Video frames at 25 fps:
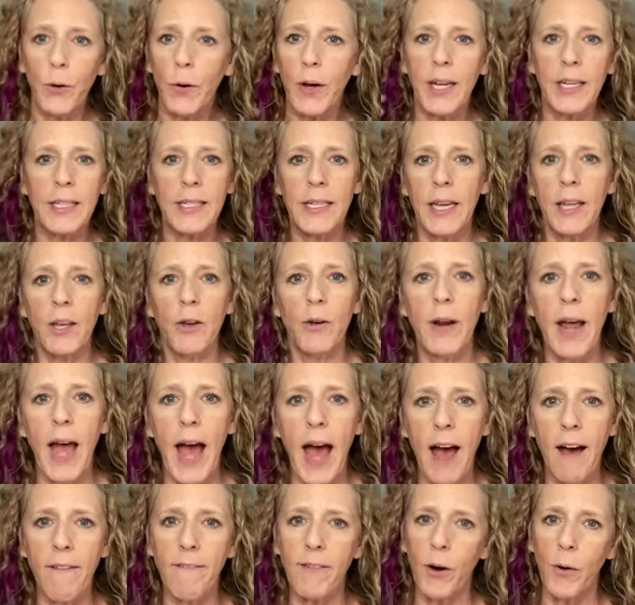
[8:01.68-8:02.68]
continue to
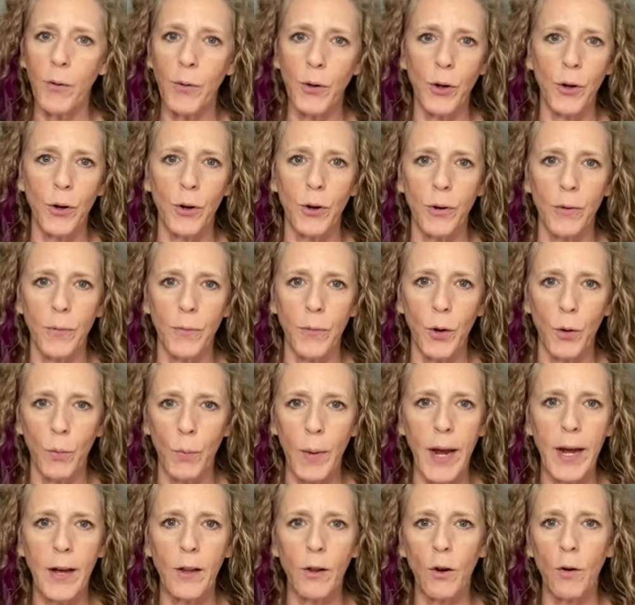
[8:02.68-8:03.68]
have out your
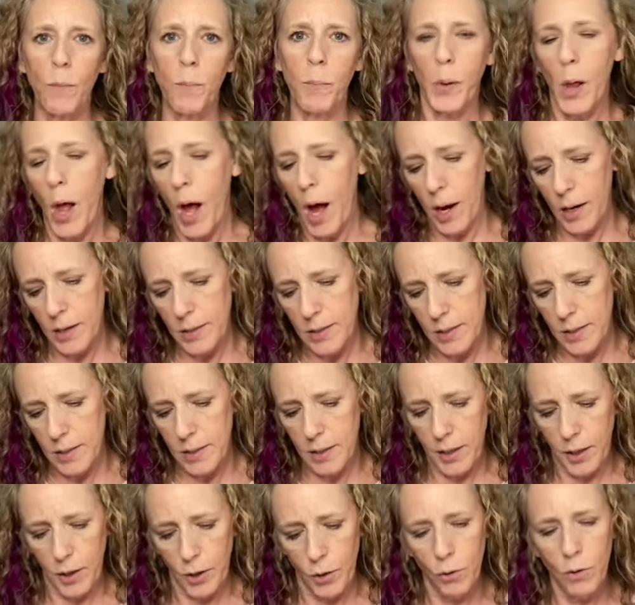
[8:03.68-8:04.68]
regular blocks,
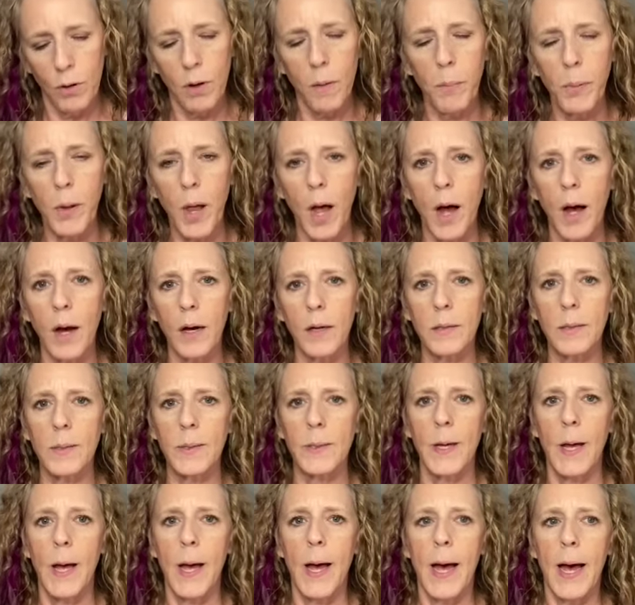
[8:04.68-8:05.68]
the unit
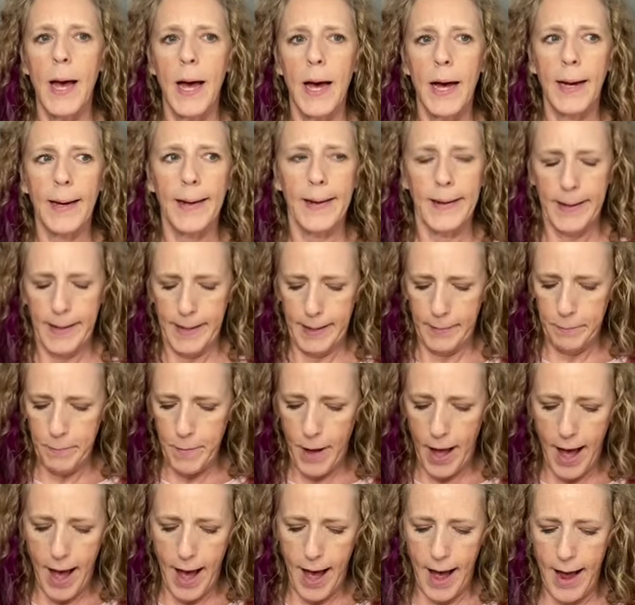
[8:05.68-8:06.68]
blocks.
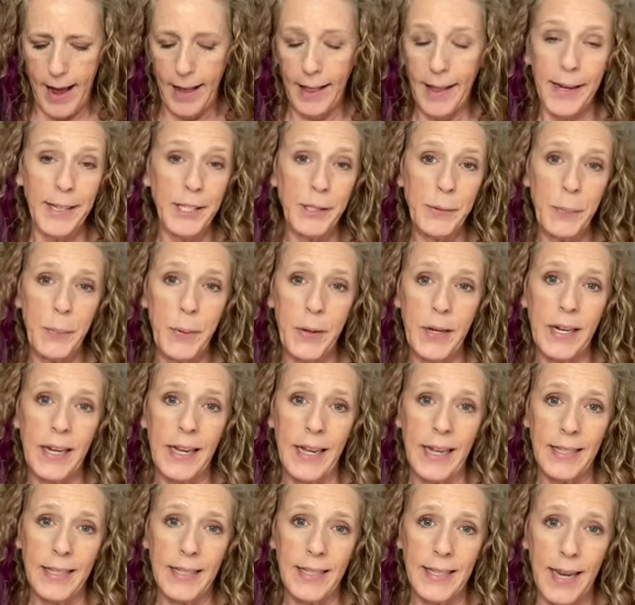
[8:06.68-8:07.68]
I like to put
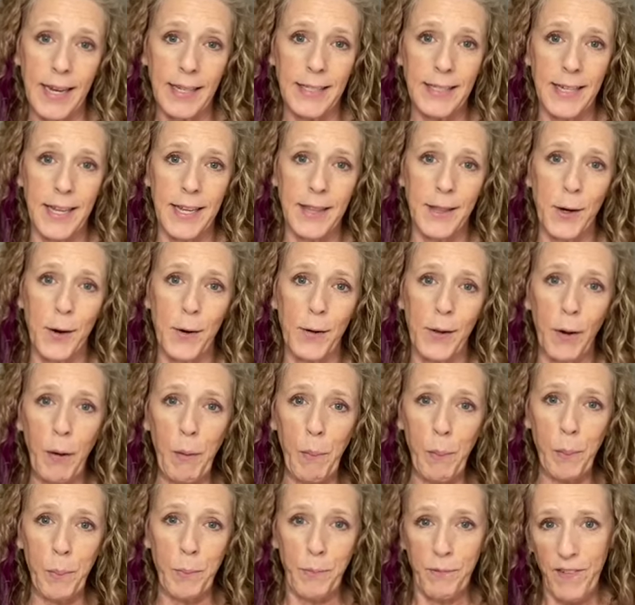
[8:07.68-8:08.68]
insects in there,
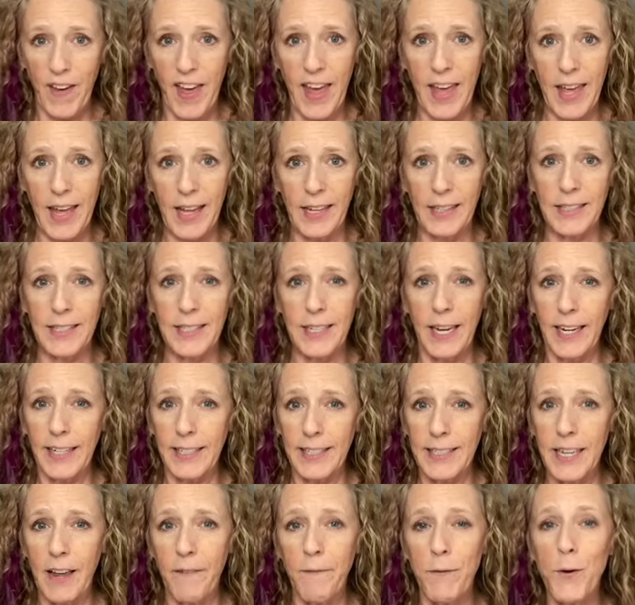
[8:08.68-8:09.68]
little fake
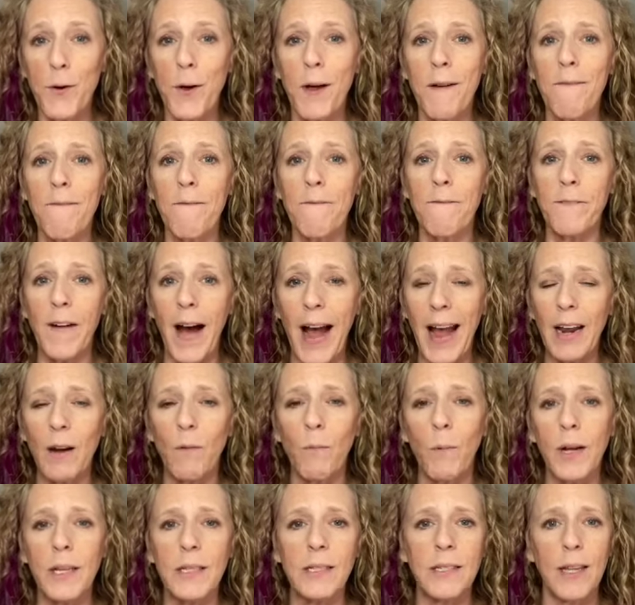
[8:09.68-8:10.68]
insects. If you can find
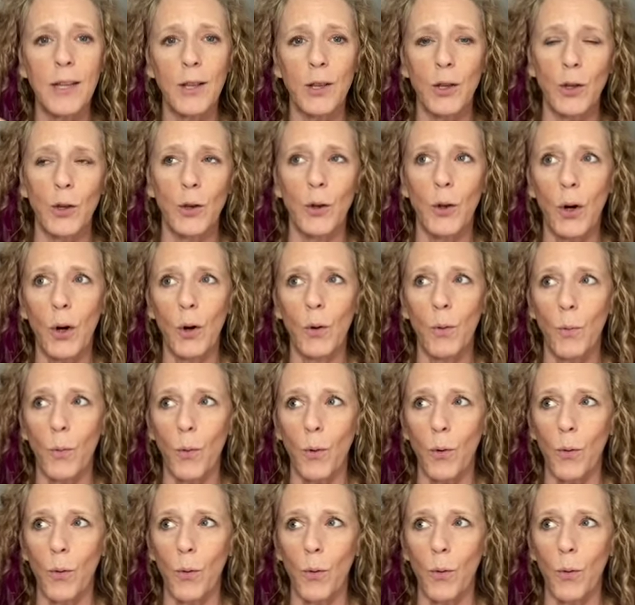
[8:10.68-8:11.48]
ones that look